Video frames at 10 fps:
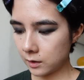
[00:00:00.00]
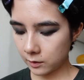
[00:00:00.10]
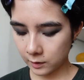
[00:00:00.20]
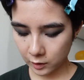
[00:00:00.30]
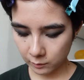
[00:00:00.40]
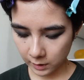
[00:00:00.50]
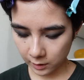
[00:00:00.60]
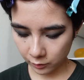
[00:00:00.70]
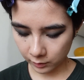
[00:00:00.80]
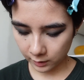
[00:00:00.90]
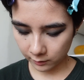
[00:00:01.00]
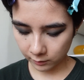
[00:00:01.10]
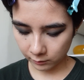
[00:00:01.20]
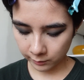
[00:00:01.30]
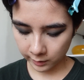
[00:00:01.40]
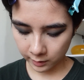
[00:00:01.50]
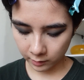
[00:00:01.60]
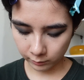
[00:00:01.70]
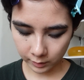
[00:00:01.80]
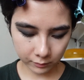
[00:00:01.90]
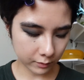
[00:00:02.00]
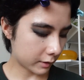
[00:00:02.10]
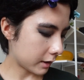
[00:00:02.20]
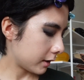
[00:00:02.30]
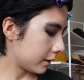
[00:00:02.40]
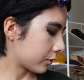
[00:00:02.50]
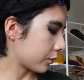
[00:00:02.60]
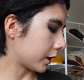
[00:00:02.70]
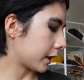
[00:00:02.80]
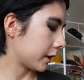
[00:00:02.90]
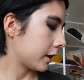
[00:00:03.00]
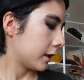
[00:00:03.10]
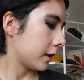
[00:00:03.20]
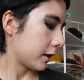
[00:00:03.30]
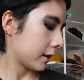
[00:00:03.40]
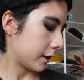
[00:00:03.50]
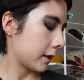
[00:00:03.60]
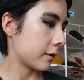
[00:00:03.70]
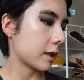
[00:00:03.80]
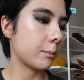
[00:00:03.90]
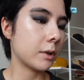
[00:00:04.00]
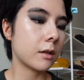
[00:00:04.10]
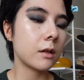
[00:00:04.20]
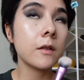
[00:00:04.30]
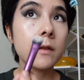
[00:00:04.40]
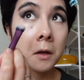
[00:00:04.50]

just to make sure it doesn't crease throughout the day. So I again tap it off.